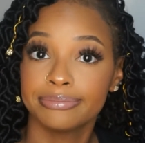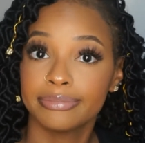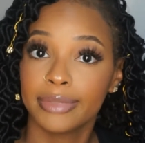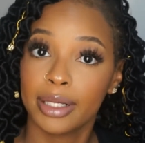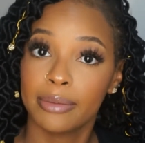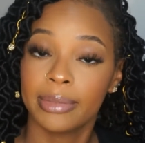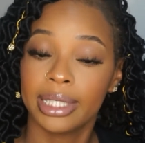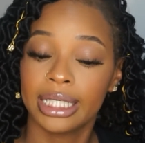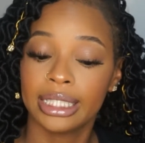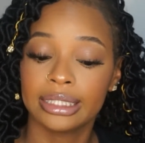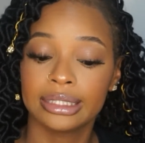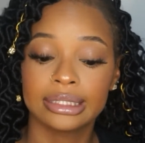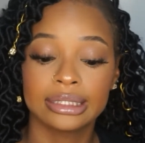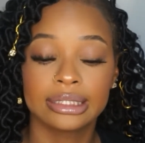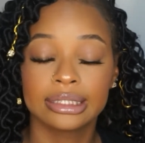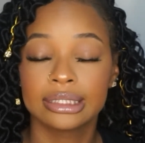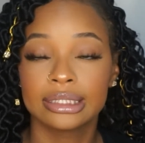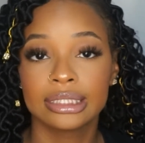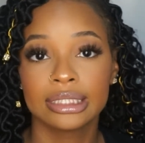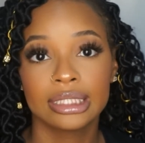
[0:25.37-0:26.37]
I mean,
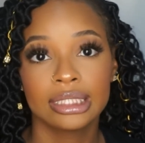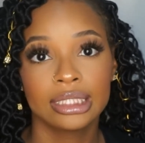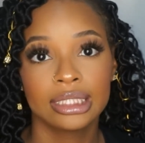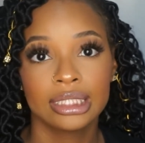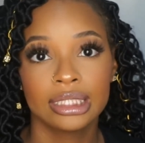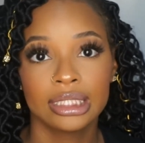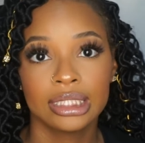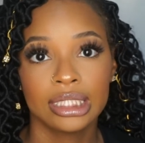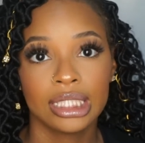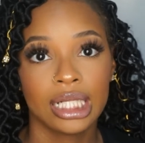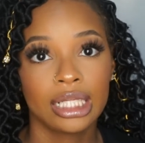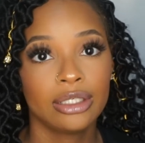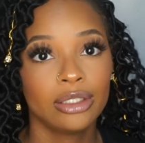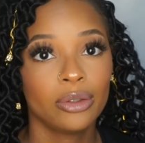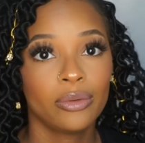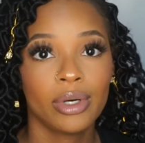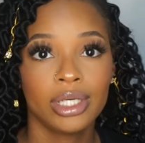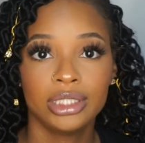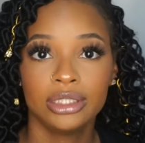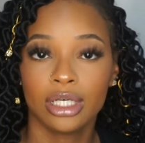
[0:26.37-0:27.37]
I don't
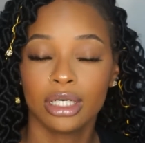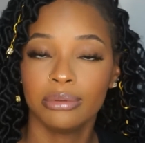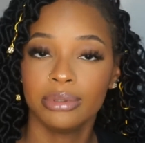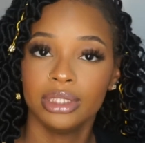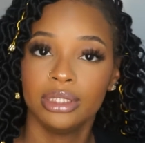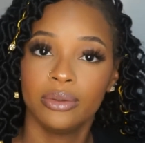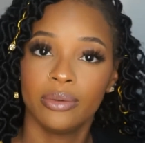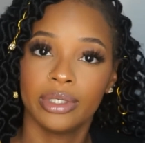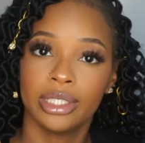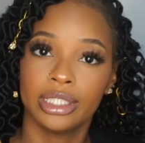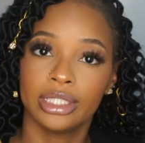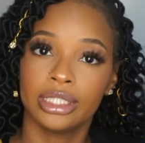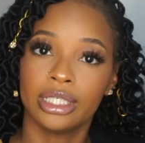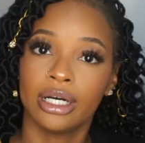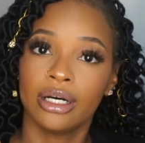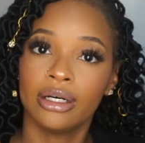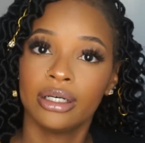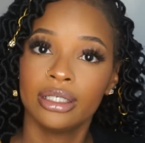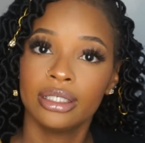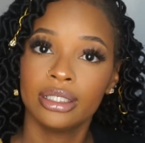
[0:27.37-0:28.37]
know what y'all be doing in
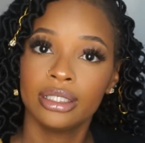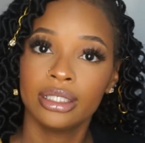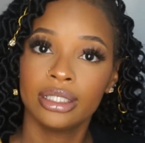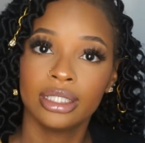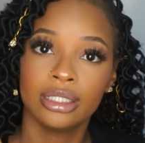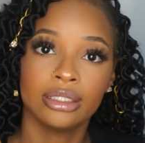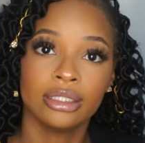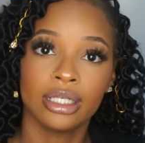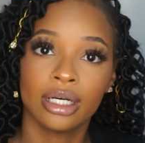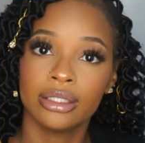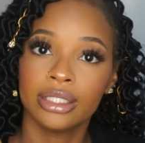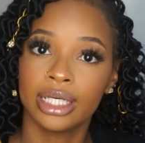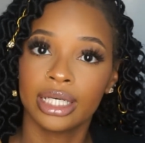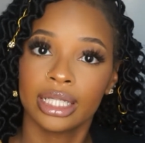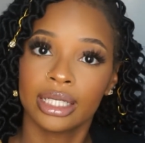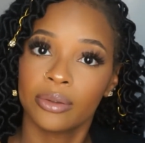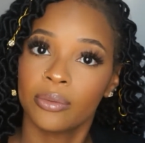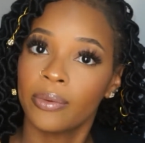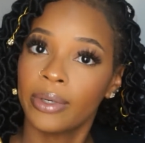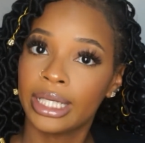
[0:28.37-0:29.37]
y'all hood and y'all neck
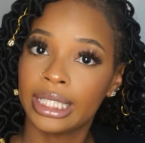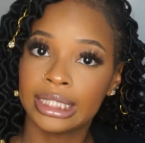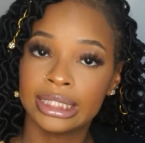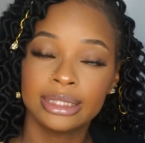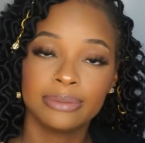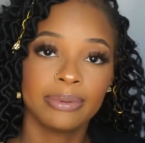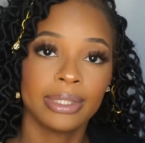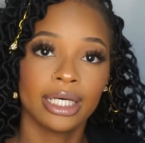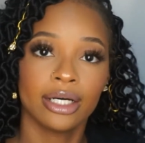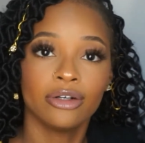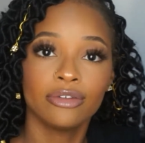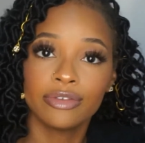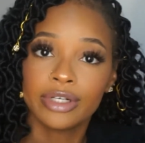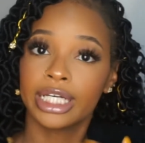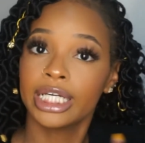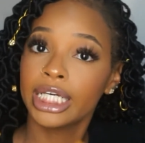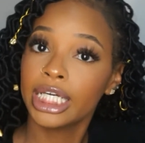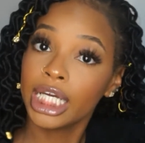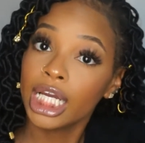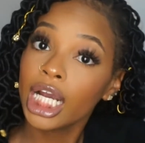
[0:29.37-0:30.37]
of the woods, but over
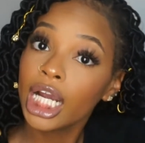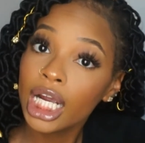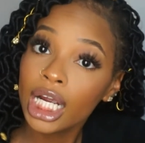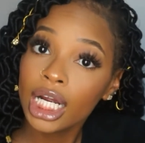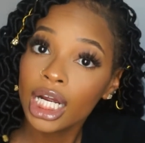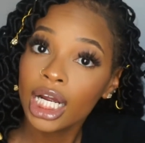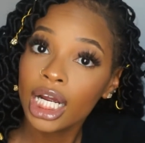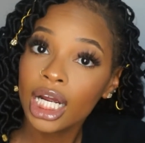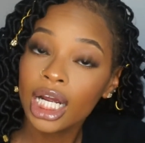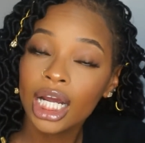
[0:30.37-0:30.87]
here,